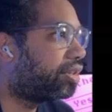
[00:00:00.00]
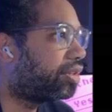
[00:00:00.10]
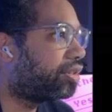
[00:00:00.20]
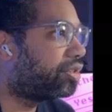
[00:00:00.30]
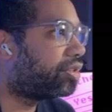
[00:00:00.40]

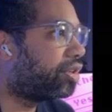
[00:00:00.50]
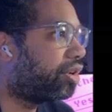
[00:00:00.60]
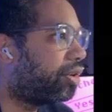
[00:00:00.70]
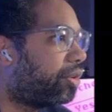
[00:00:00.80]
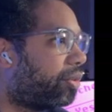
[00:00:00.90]

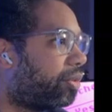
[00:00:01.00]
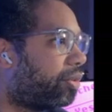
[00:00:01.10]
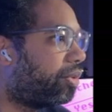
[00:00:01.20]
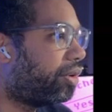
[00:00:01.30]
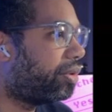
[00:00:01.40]
So
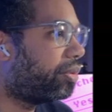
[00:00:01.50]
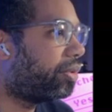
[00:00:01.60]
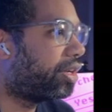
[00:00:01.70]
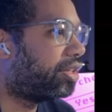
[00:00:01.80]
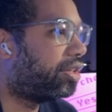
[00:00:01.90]
what we
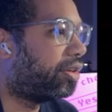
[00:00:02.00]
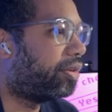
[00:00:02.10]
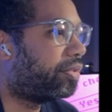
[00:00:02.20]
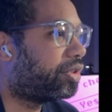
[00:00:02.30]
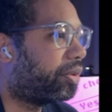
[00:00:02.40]
want to do,
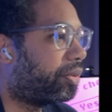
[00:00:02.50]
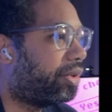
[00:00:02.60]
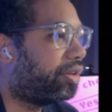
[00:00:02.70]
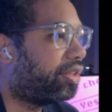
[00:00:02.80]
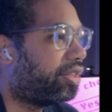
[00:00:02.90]
so we
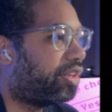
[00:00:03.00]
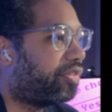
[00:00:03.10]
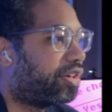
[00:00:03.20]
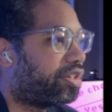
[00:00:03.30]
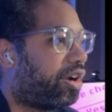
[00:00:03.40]
know that this
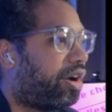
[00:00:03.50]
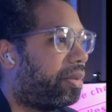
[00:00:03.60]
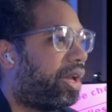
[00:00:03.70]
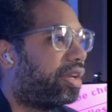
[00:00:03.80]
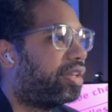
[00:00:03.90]
first
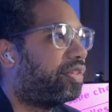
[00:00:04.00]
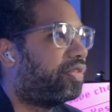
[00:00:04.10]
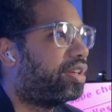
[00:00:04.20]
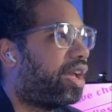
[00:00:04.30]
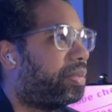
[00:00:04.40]
callback is for
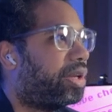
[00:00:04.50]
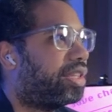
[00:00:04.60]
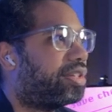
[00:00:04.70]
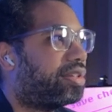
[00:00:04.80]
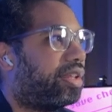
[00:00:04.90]
tapping
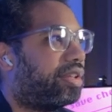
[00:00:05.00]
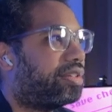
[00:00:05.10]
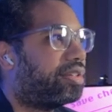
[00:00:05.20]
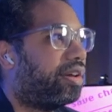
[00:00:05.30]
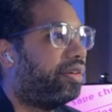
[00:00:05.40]
the cell
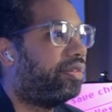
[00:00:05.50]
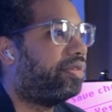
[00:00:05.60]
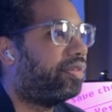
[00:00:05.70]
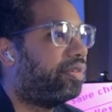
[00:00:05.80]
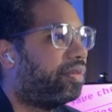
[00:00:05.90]

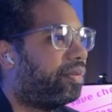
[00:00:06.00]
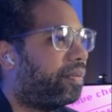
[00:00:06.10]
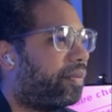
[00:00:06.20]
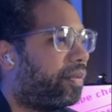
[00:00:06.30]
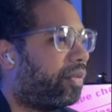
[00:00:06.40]
itself.
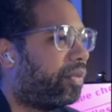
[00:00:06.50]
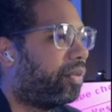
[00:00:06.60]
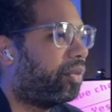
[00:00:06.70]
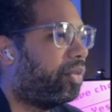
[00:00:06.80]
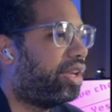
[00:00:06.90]

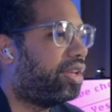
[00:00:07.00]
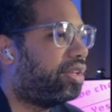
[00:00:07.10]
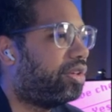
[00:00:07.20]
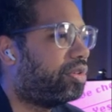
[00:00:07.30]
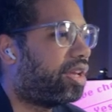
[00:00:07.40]
We can
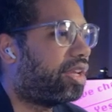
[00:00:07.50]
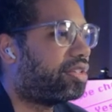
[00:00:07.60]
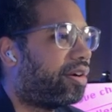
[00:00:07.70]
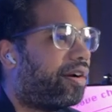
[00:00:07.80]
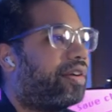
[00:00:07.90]
use that
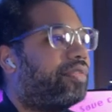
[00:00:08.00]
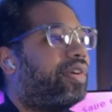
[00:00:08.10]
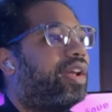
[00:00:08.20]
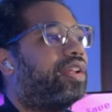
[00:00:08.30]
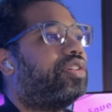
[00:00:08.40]
to our
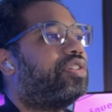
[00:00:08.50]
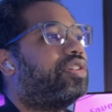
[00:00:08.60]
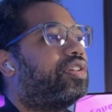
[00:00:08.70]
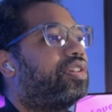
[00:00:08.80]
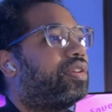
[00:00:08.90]

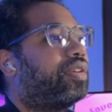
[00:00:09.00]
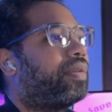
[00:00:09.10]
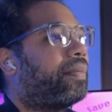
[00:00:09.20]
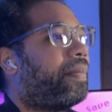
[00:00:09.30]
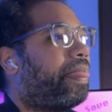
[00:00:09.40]
advantage,
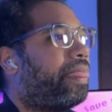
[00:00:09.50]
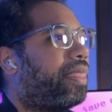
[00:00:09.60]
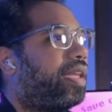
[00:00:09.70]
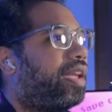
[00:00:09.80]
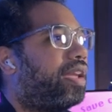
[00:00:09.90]

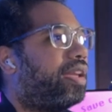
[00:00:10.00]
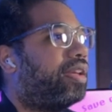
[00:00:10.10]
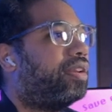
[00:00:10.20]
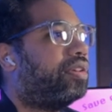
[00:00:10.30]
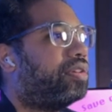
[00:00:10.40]
and